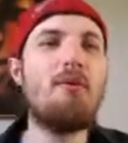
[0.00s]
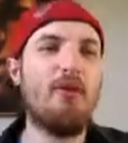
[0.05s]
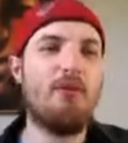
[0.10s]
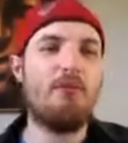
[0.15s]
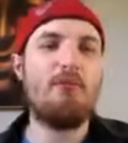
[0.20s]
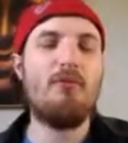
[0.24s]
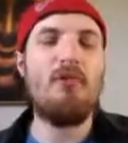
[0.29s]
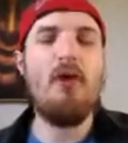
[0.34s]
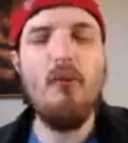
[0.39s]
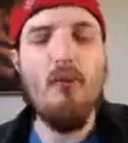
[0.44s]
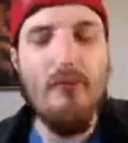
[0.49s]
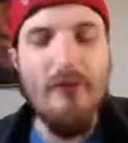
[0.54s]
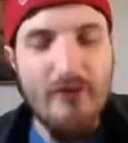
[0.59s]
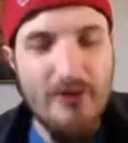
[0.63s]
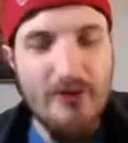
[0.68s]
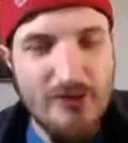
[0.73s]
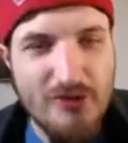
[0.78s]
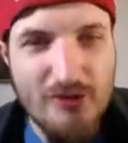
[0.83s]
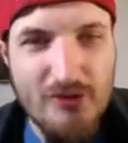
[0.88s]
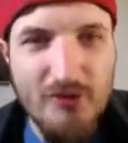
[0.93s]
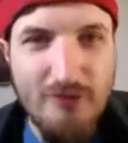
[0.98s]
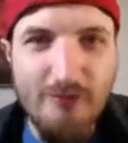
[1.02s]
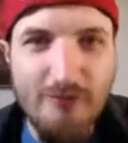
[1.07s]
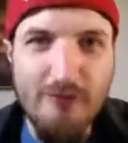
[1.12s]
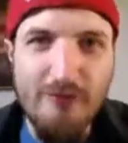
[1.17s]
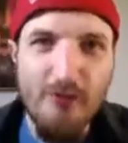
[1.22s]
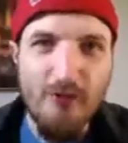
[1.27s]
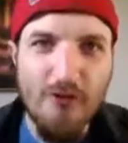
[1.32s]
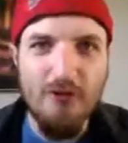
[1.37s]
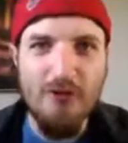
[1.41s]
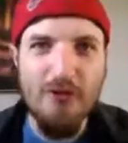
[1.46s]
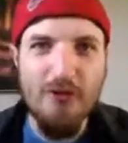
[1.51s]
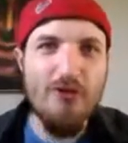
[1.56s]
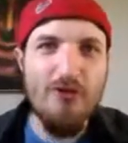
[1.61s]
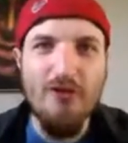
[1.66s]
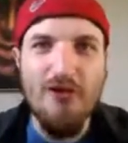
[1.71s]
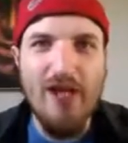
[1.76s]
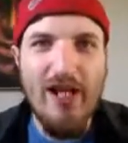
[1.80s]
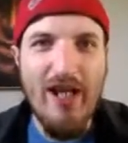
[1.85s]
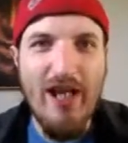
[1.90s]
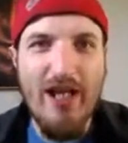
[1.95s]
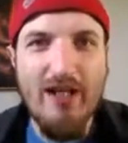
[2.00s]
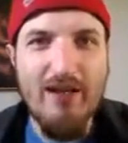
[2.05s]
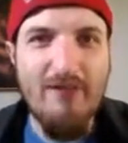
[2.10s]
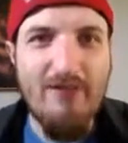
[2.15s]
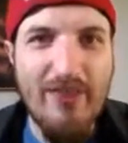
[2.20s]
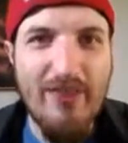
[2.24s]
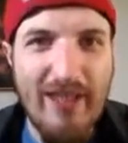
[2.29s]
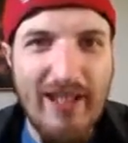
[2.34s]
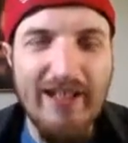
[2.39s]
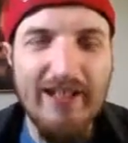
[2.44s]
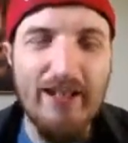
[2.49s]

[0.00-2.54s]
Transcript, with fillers: No original thought, no creative thinking.